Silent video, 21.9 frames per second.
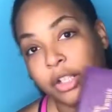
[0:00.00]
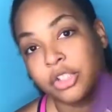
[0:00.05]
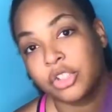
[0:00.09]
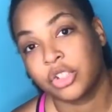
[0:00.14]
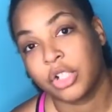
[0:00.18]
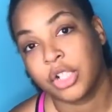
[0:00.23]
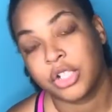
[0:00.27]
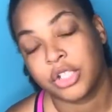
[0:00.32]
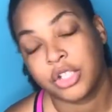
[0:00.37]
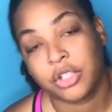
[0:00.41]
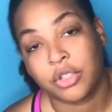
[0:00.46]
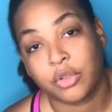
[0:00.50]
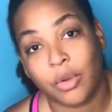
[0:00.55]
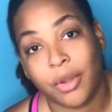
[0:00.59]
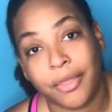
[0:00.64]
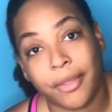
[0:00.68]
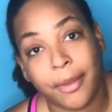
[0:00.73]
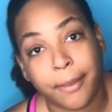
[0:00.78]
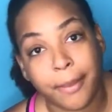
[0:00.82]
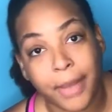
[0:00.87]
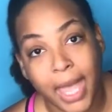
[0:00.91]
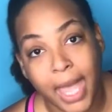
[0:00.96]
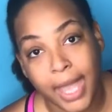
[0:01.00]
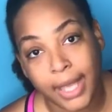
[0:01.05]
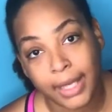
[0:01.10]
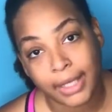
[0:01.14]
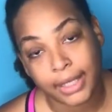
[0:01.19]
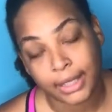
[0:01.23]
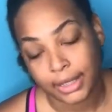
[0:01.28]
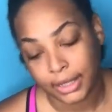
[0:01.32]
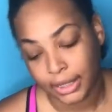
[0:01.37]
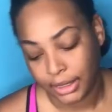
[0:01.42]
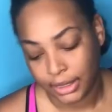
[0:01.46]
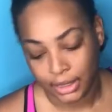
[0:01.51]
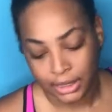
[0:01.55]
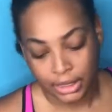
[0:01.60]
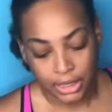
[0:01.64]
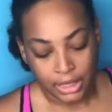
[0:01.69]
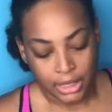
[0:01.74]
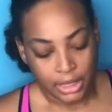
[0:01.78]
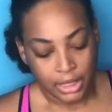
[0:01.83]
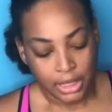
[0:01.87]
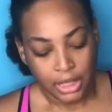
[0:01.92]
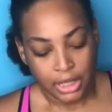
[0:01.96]
instructions on the back.
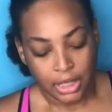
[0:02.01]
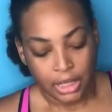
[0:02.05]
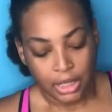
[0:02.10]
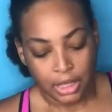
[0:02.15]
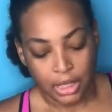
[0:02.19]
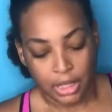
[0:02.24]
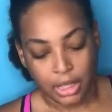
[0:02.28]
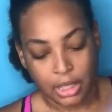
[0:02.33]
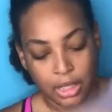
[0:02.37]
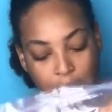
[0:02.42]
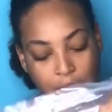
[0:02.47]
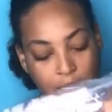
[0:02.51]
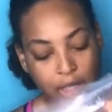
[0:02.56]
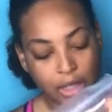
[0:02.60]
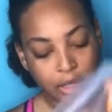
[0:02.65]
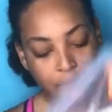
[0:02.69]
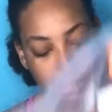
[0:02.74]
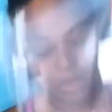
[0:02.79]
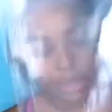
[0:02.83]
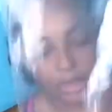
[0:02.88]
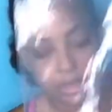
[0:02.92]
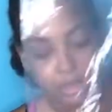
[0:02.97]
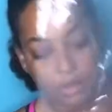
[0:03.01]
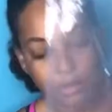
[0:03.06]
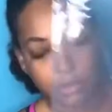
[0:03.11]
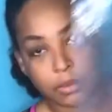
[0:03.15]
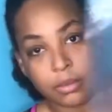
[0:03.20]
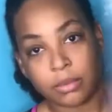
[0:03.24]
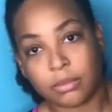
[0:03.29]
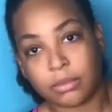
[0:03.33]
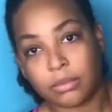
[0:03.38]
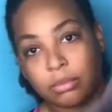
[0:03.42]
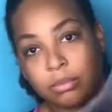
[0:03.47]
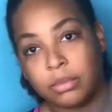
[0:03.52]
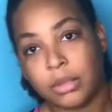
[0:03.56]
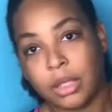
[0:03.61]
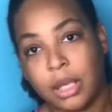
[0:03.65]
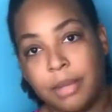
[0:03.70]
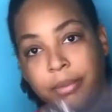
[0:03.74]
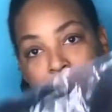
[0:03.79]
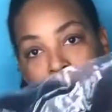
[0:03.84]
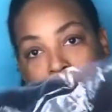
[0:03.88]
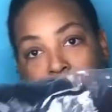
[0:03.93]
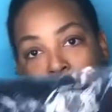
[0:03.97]
And this
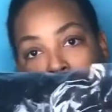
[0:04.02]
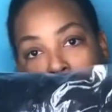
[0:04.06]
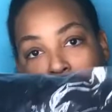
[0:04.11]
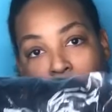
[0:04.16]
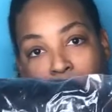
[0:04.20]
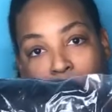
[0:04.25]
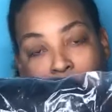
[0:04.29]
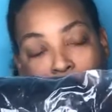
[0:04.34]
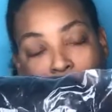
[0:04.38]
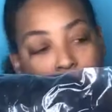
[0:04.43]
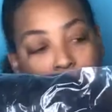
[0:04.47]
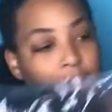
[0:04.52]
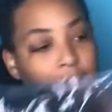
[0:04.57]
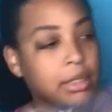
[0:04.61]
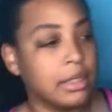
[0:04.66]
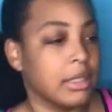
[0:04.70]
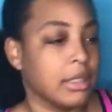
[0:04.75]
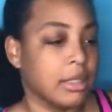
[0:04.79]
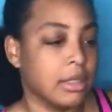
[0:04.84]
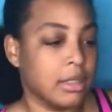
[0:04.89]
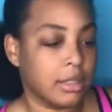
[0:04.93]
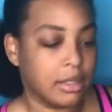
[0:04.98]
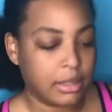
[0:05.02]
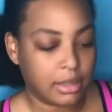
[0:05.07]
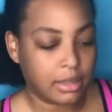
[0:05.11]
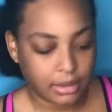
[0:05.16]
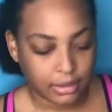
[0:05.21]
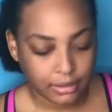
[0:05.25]
comes in the bag like this.